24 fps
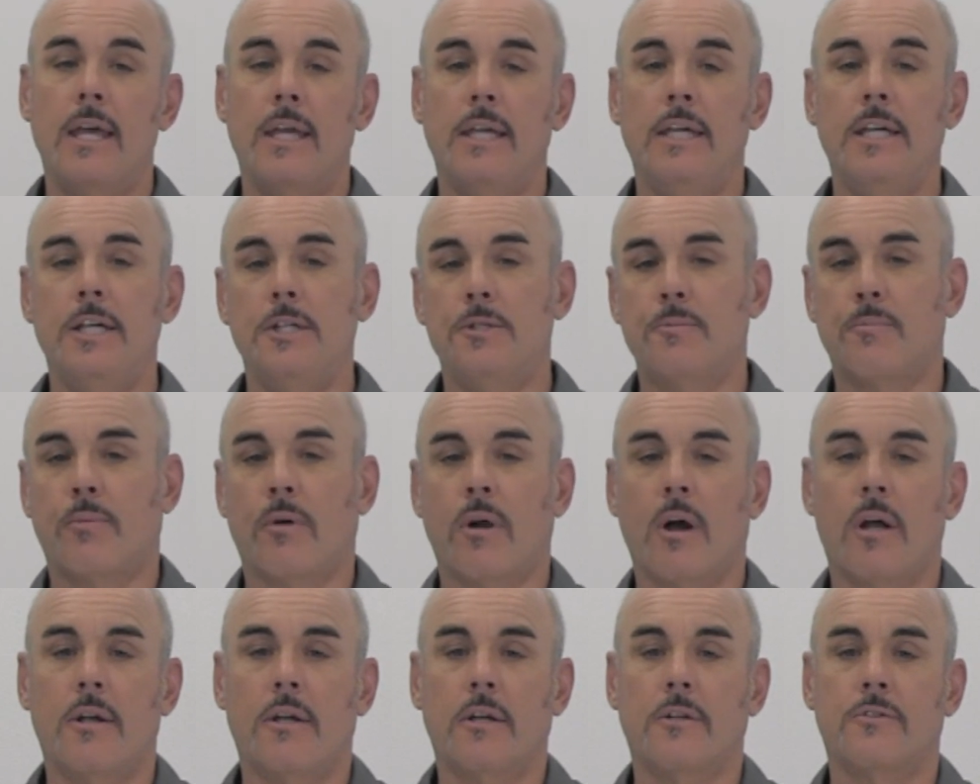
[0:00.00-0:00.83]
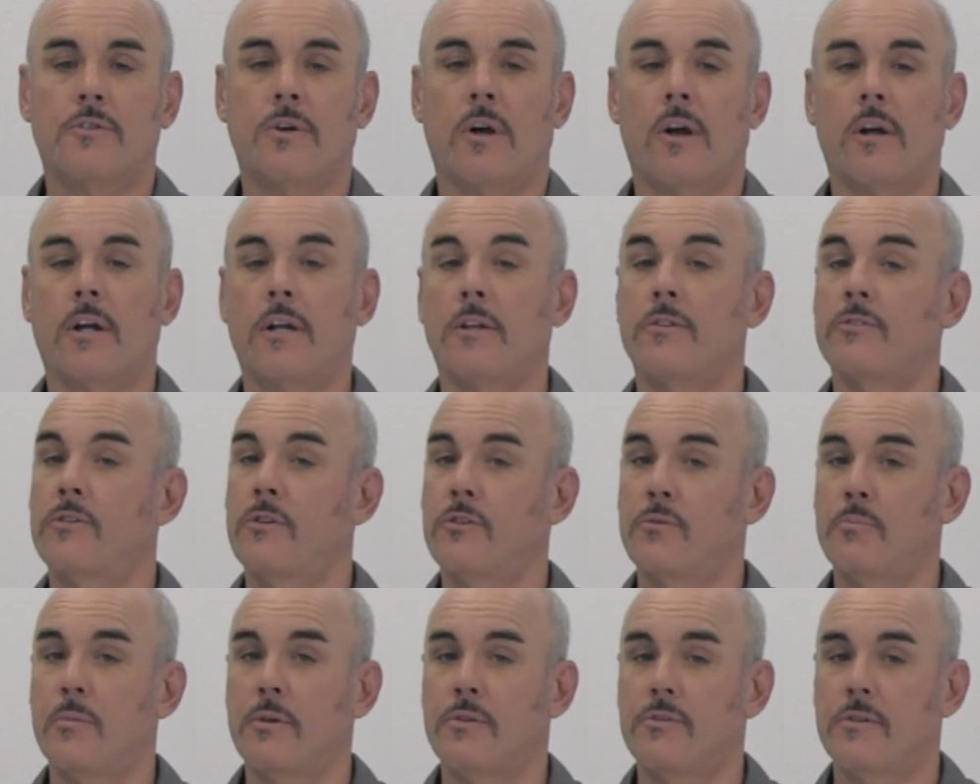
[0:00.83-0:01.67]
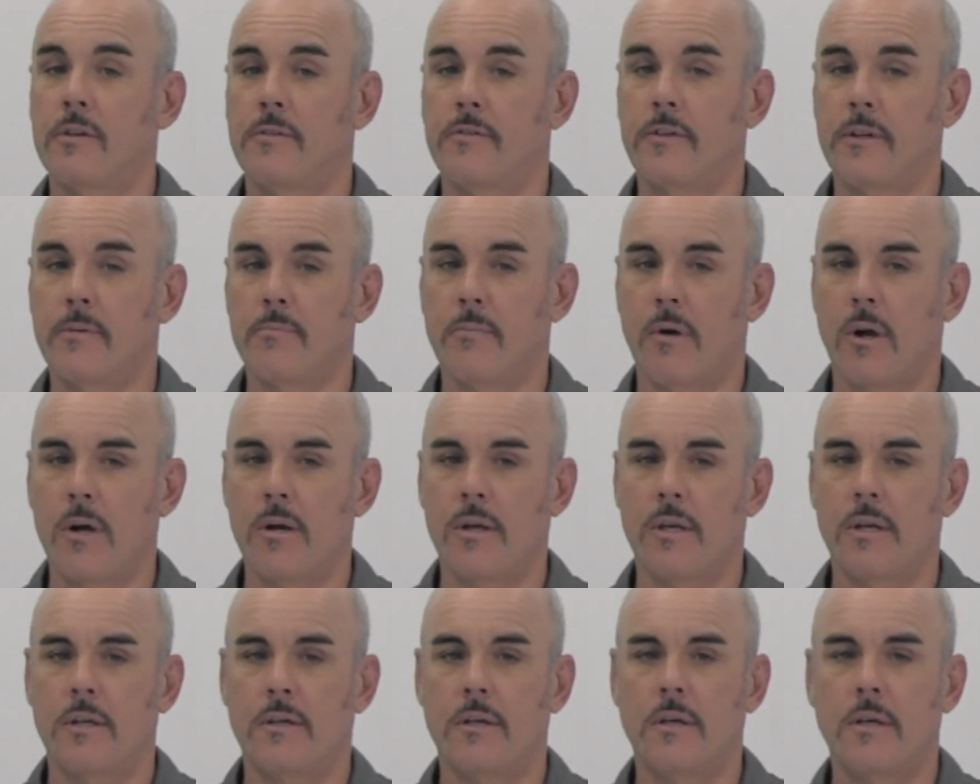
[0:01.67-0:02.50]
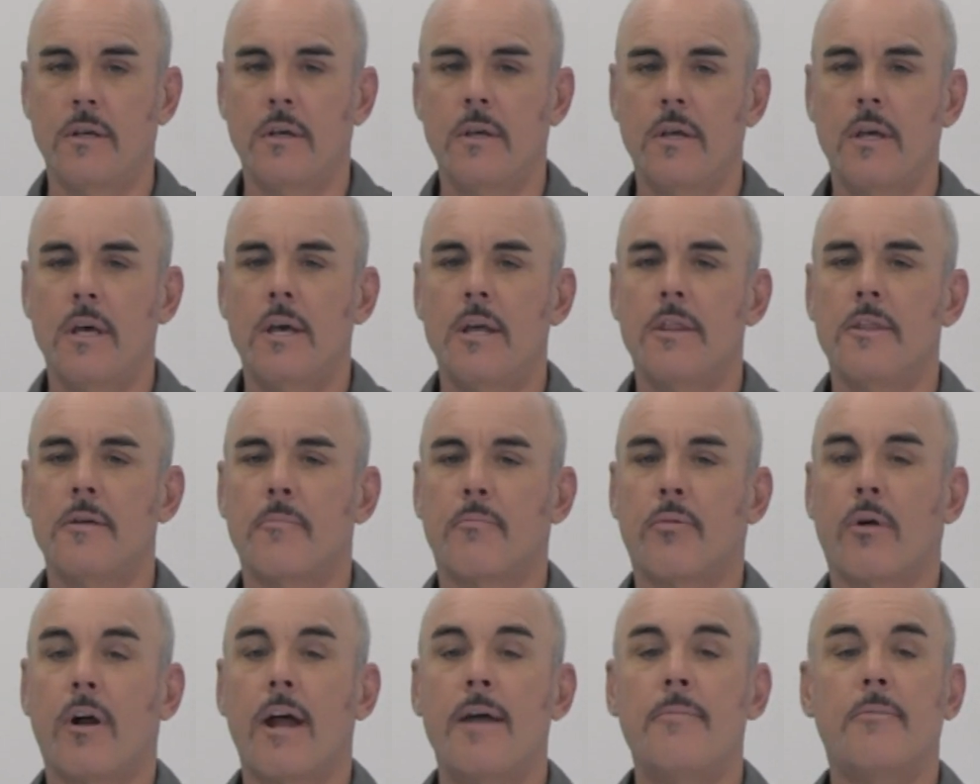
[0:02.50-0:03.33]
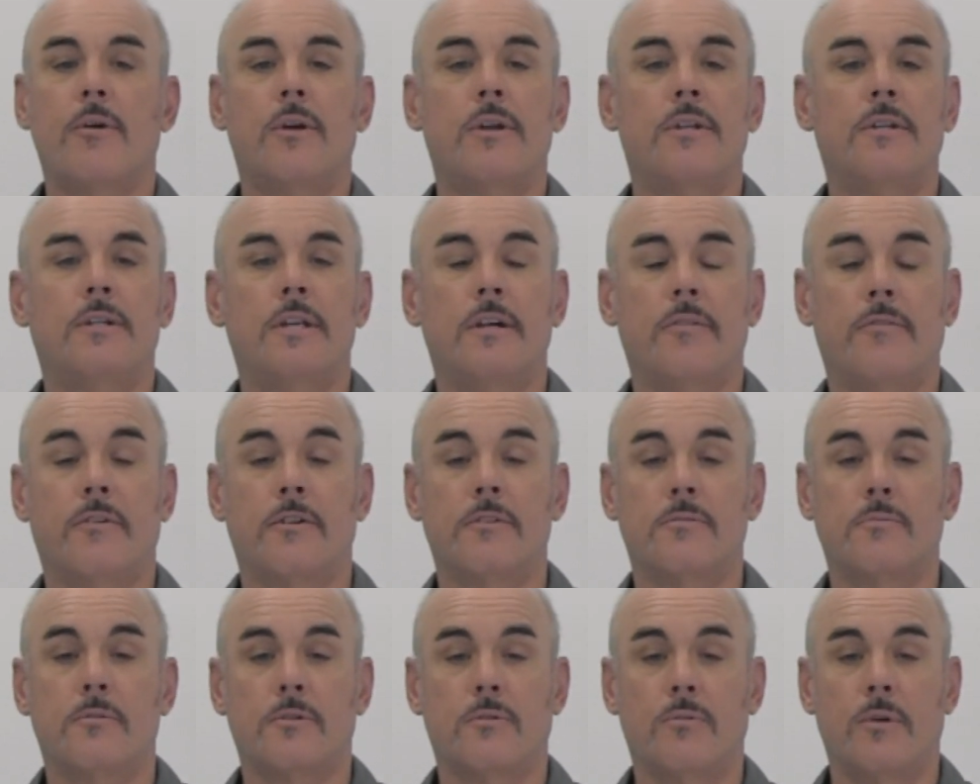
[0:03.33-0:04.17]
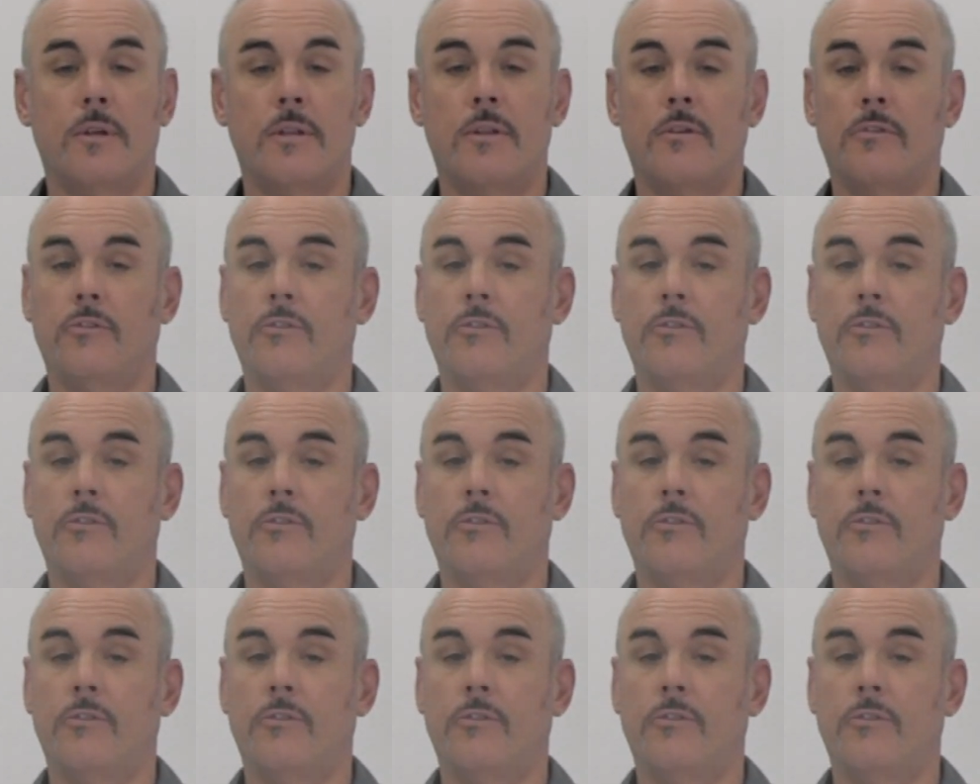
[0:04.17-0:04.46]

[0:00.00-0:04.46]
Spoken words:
each product targets a specific market. The primary difference between the